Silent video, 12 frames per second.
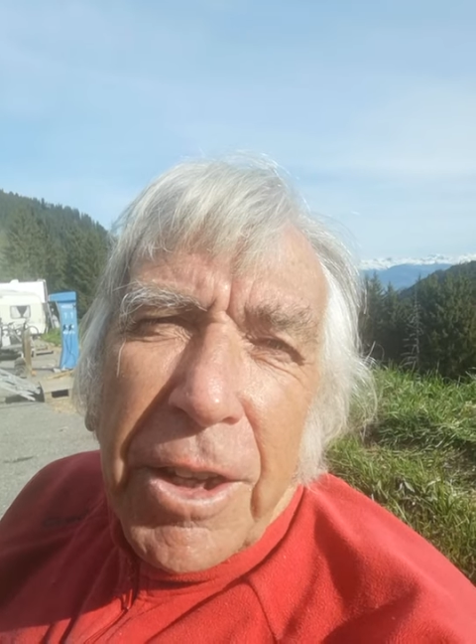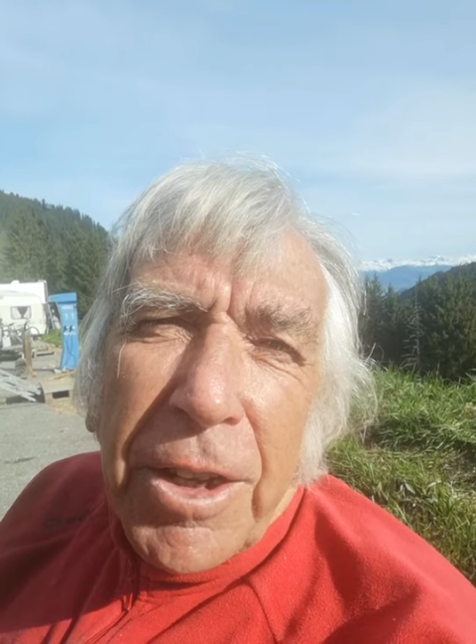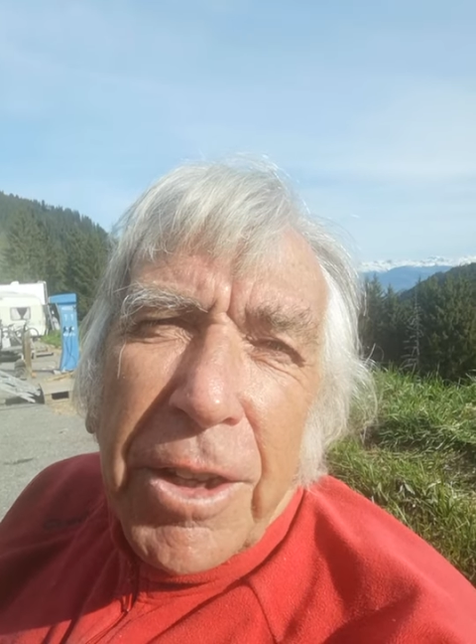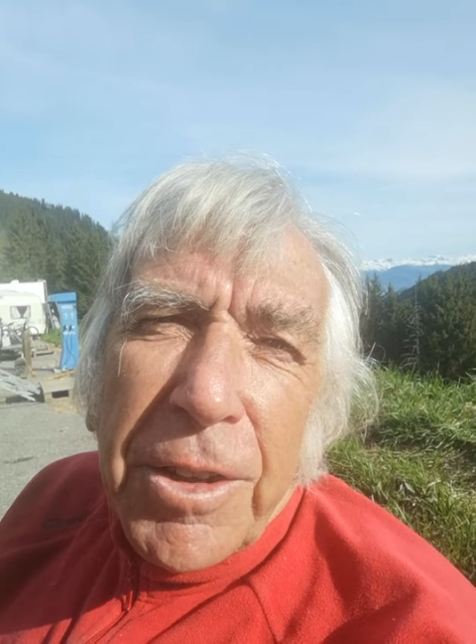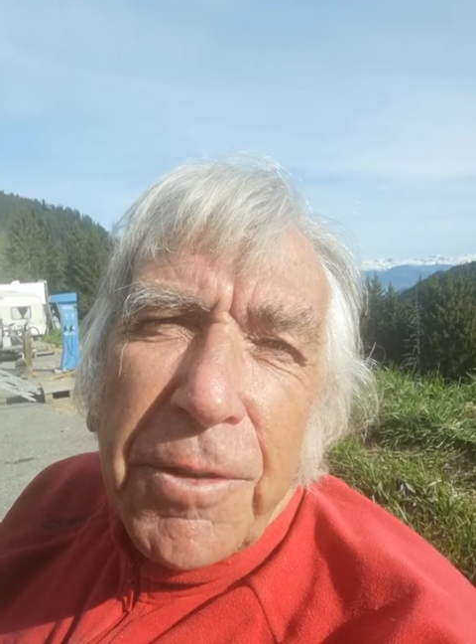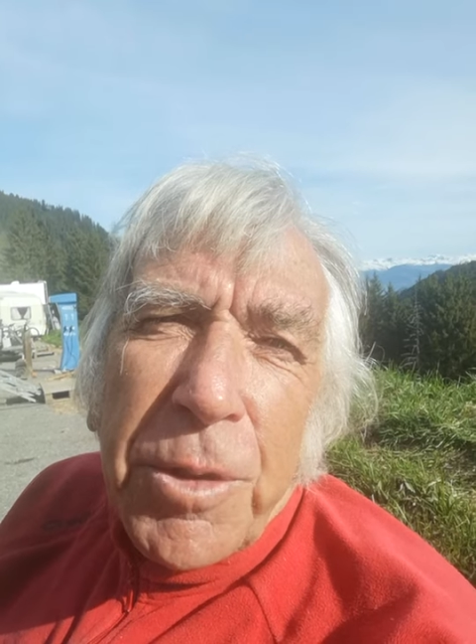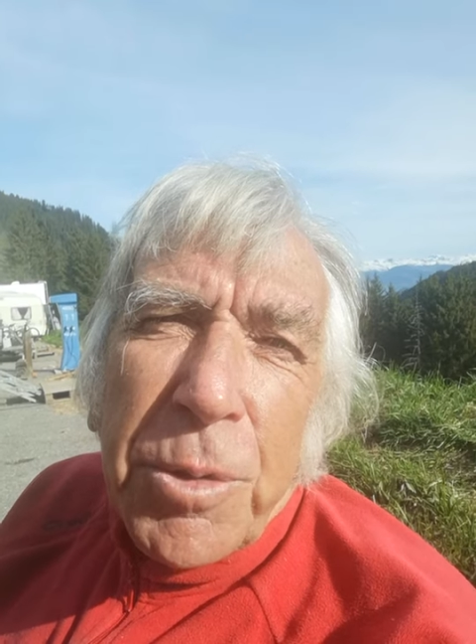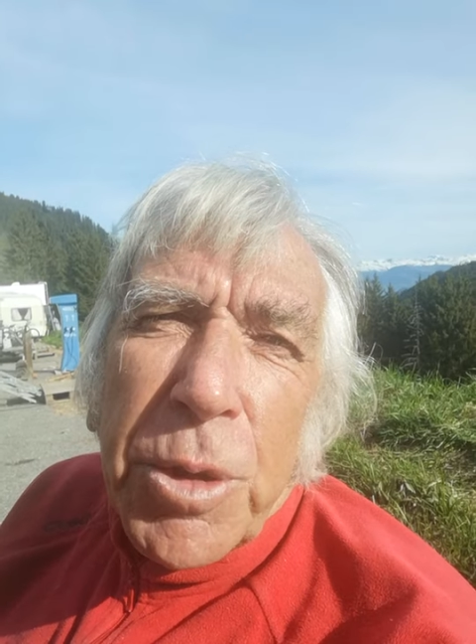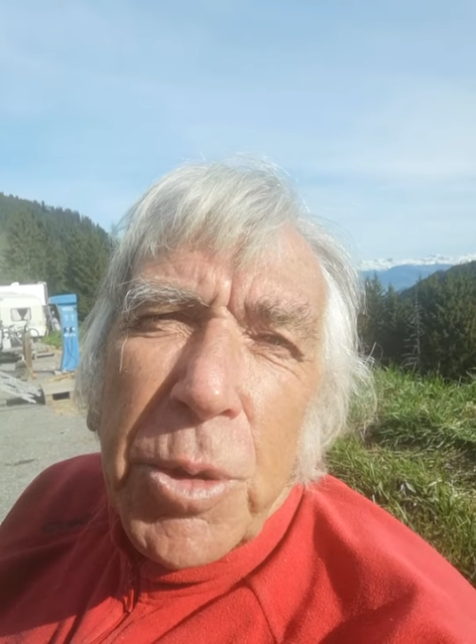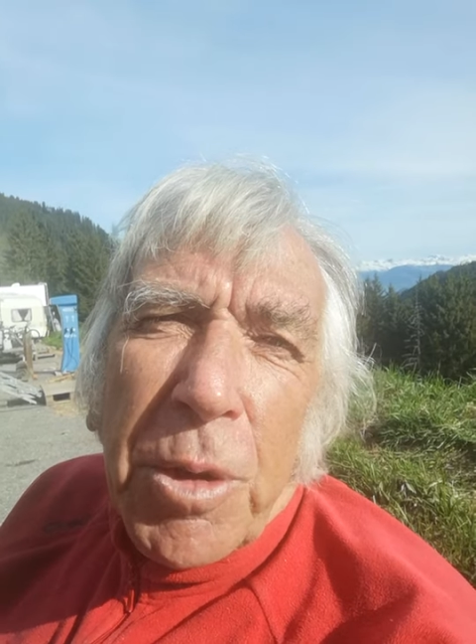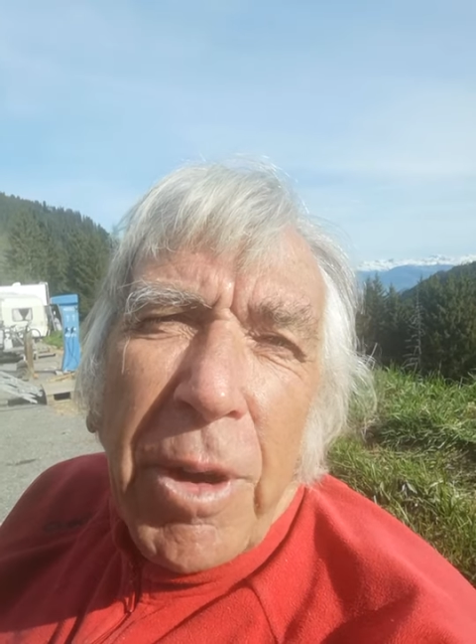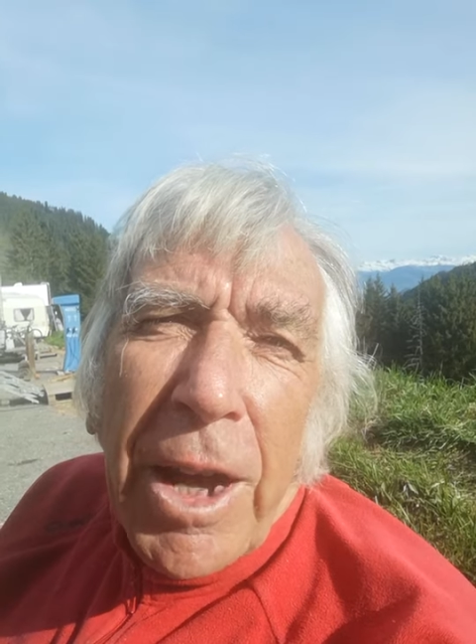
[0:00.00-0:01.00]
Uh, if you
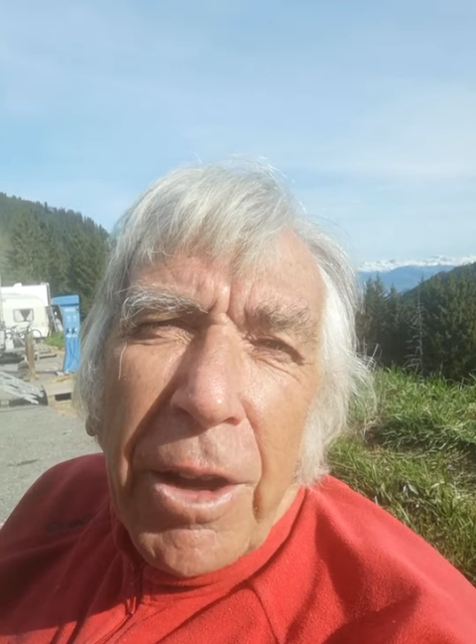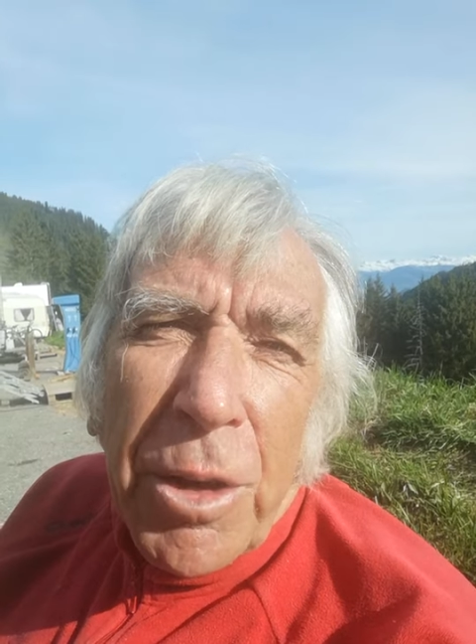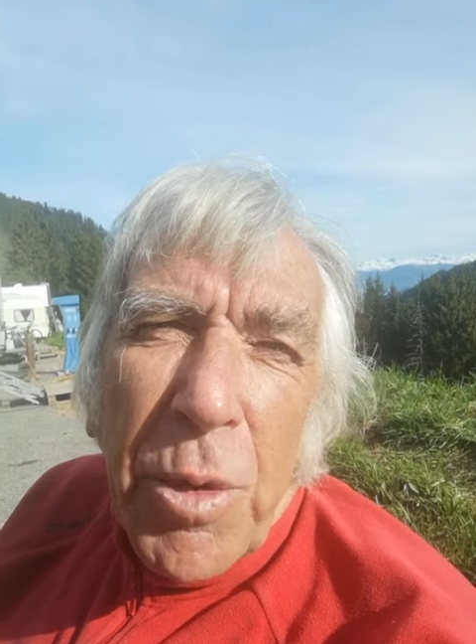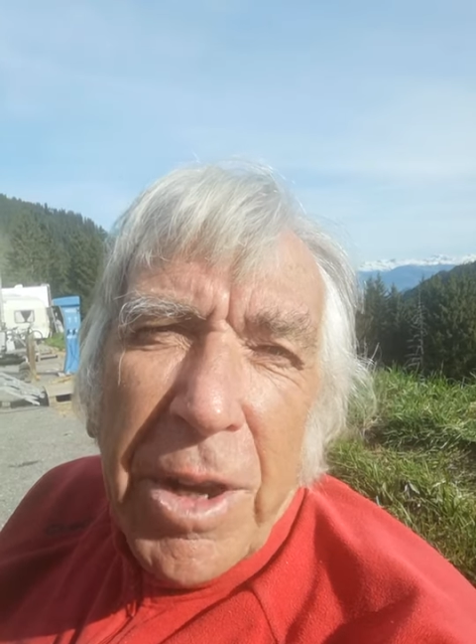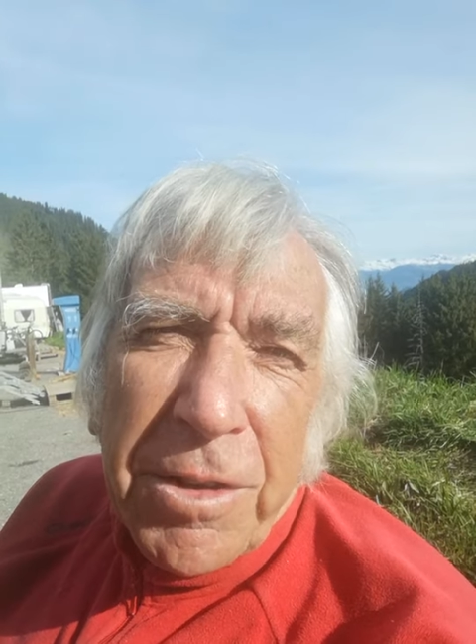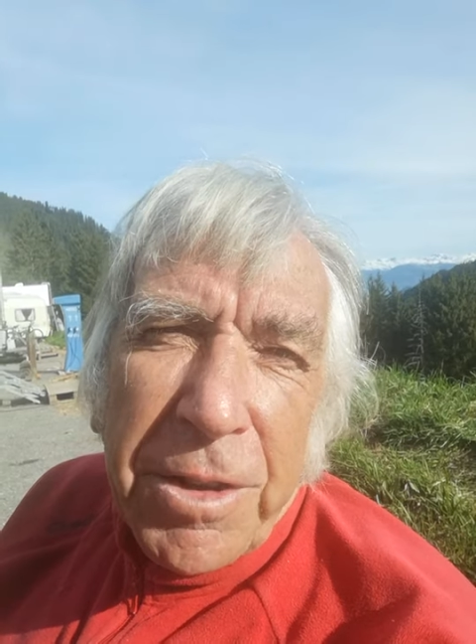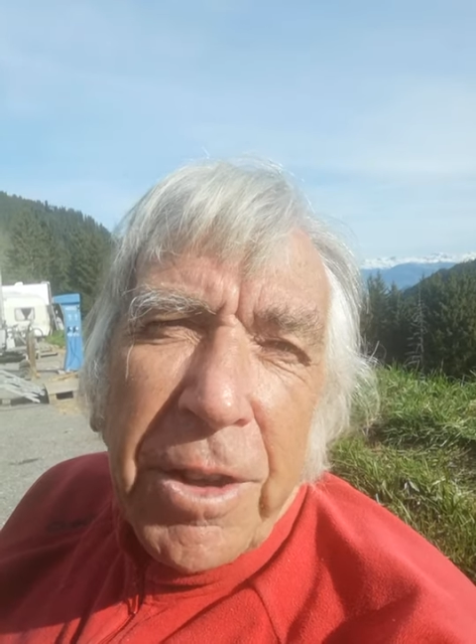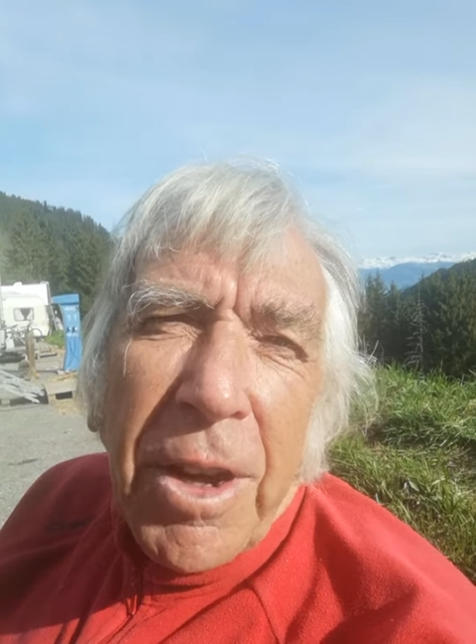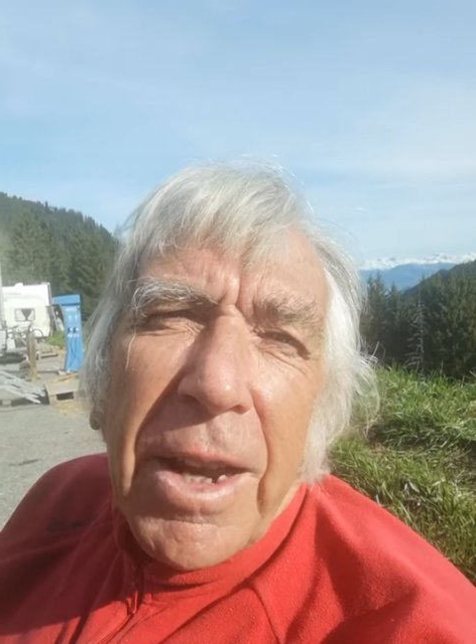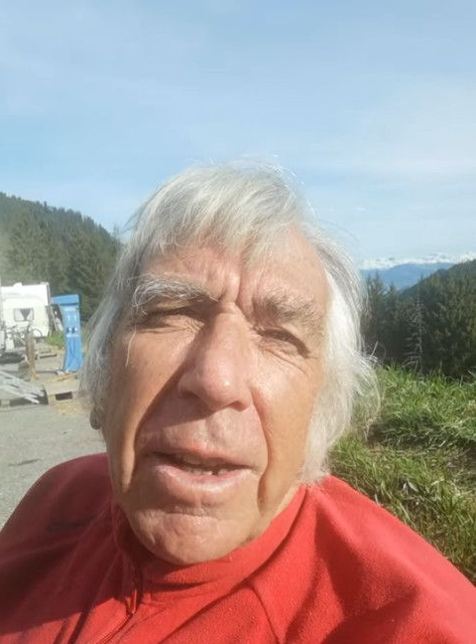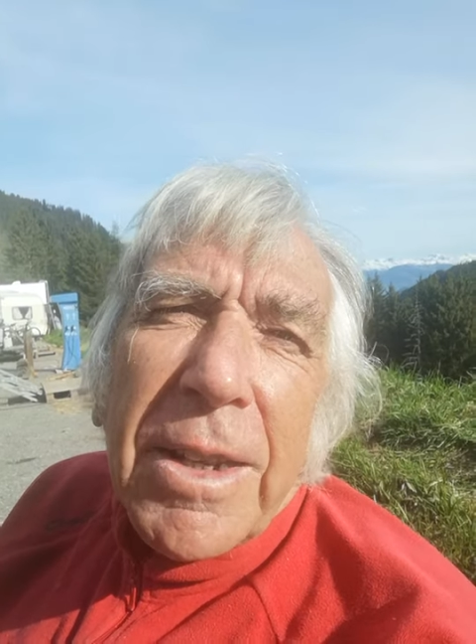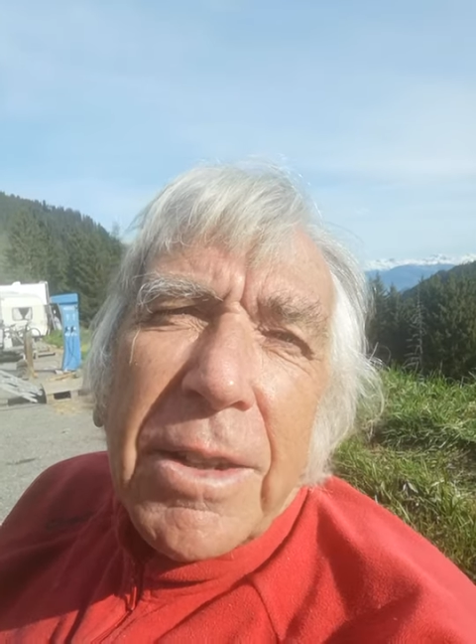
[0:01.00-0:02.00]
do go out on a Wednesday
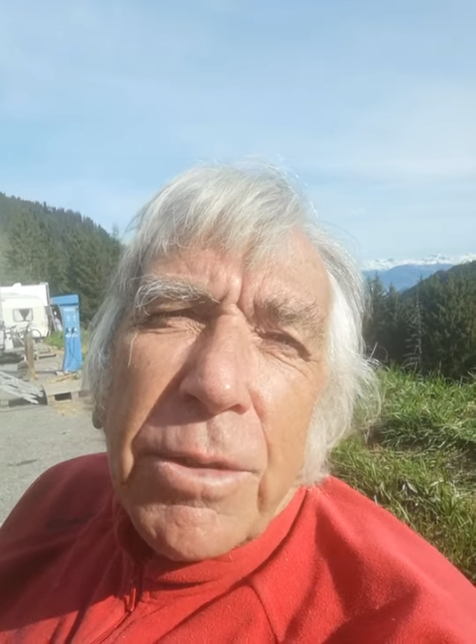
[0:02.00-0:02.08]
night,